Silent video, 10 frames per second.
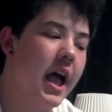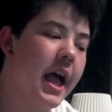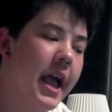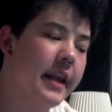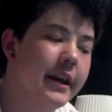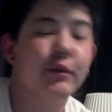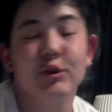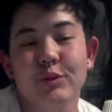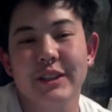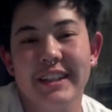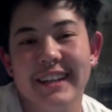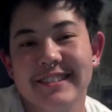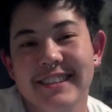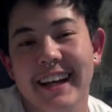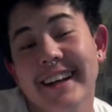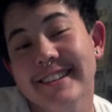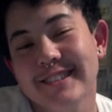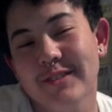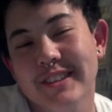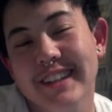And it was really nice to get
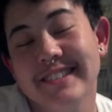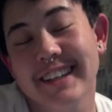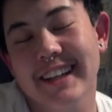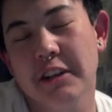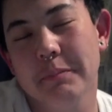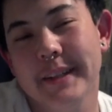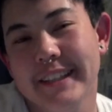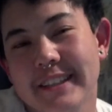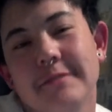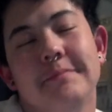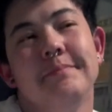someone a second opinion.